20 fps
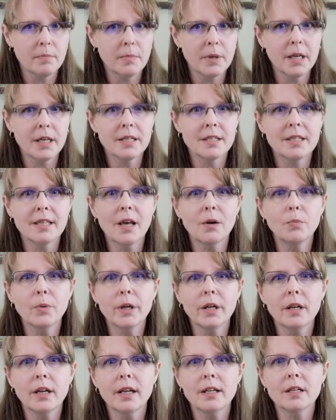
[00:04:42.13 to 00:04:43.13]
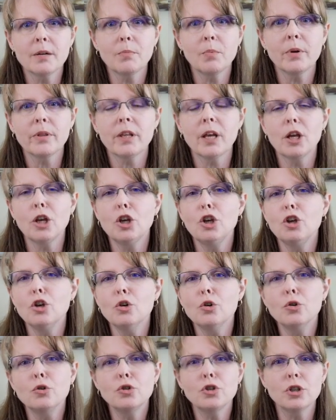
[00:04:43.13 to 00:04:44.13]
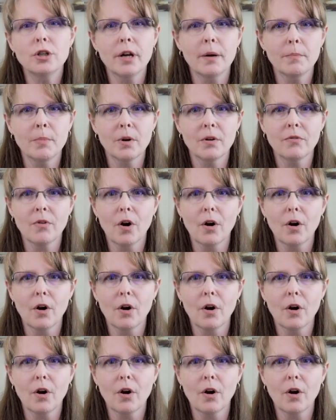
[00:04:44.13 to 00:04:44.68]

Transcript: because then we could end up with a huge number of